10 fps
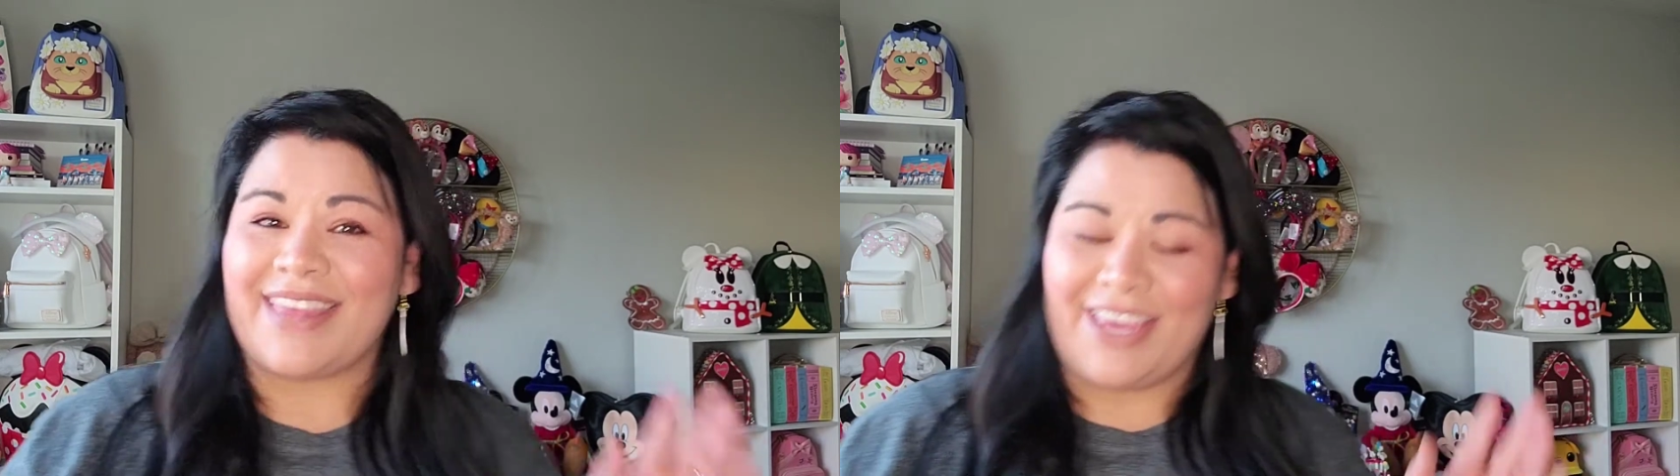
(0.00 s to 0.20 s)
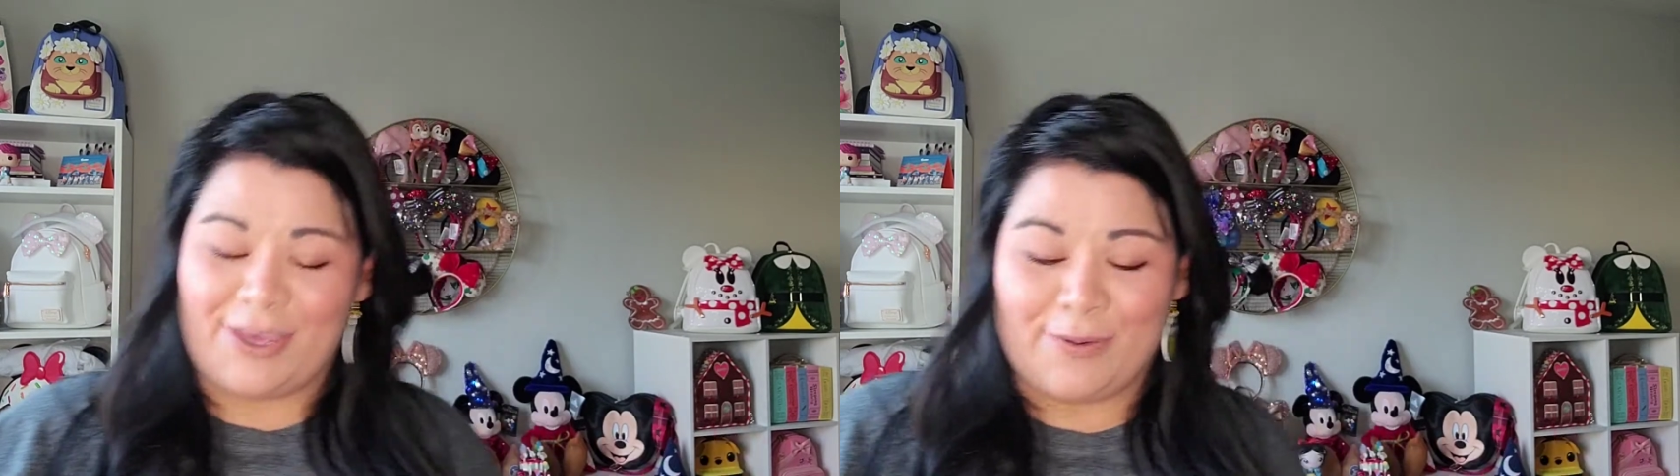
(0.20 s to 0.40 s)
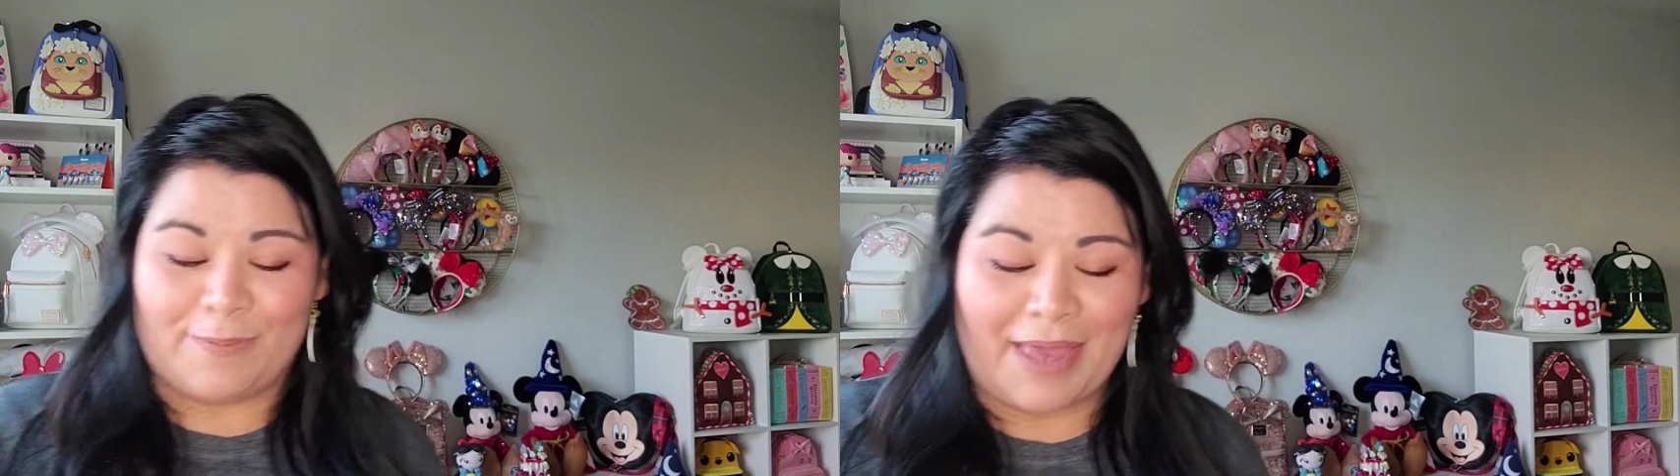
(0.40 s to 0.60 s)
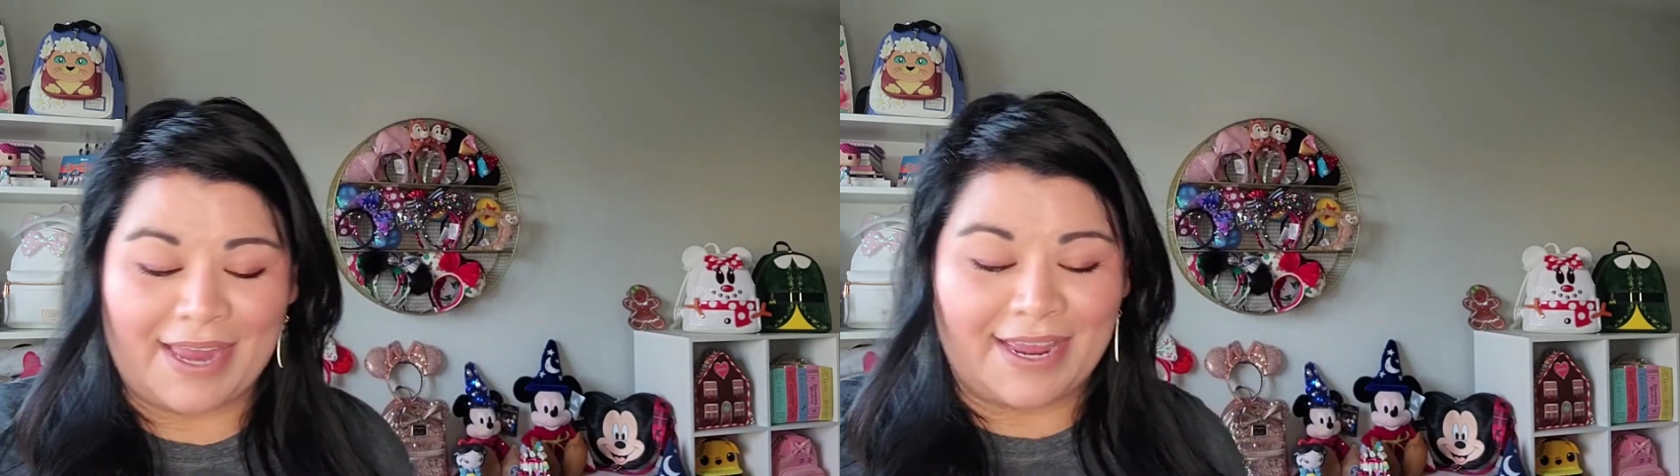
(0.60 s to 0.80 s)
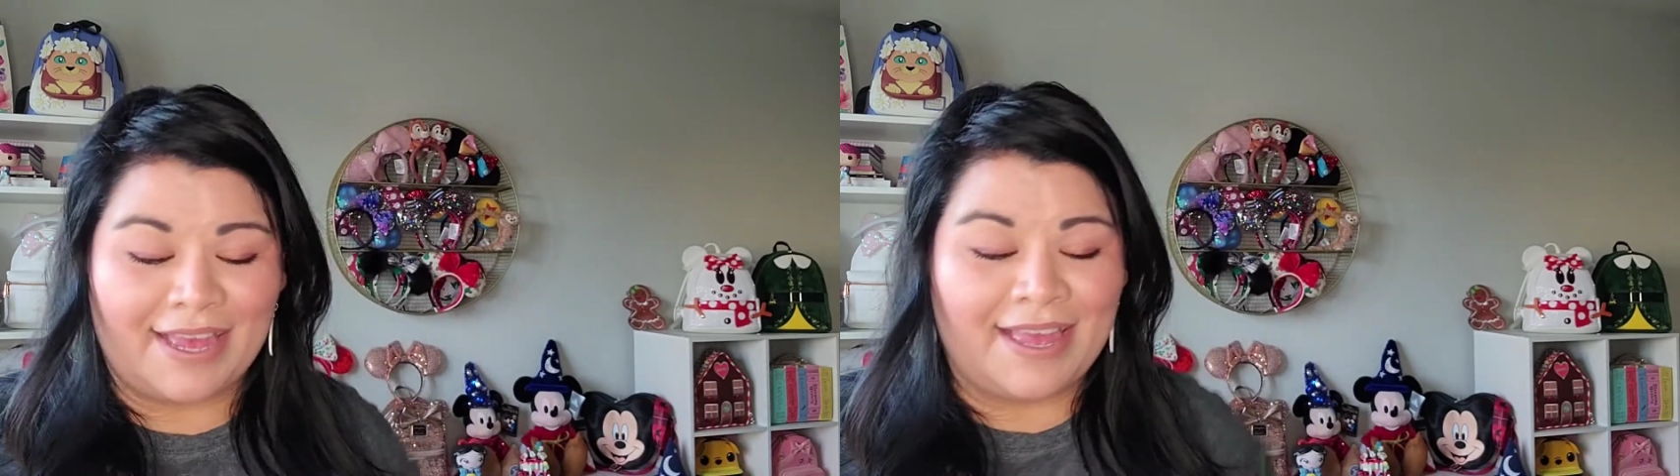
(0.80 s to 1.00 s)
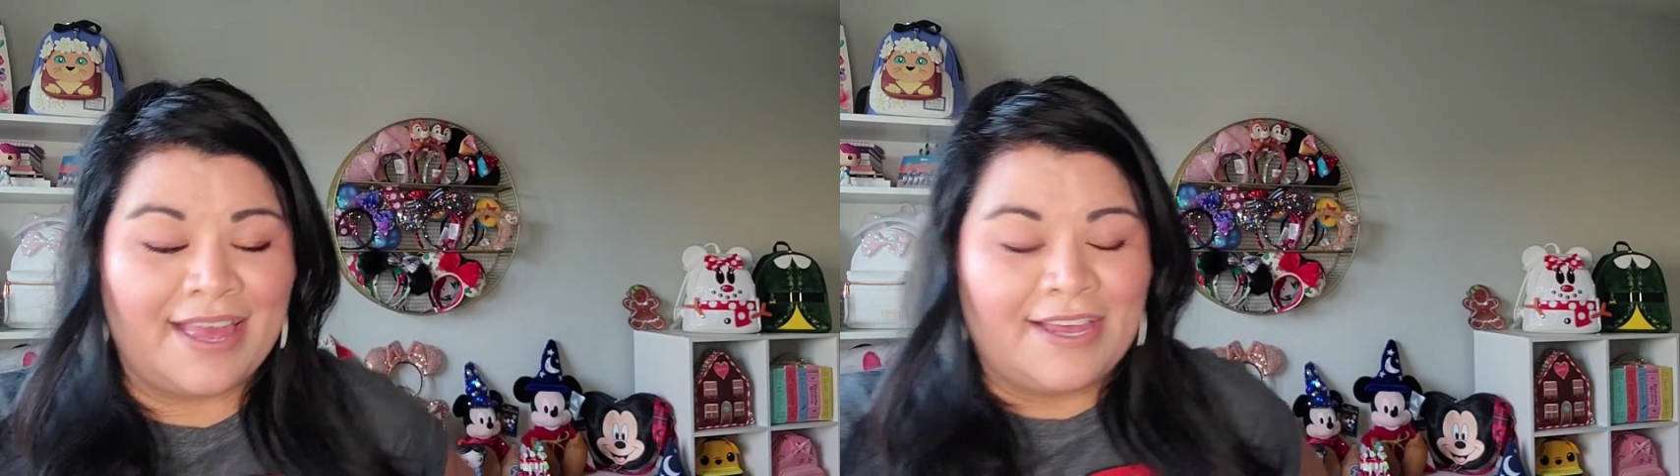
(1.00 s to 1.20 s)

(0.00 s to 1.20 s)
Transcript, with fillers: Thank you, Amanda.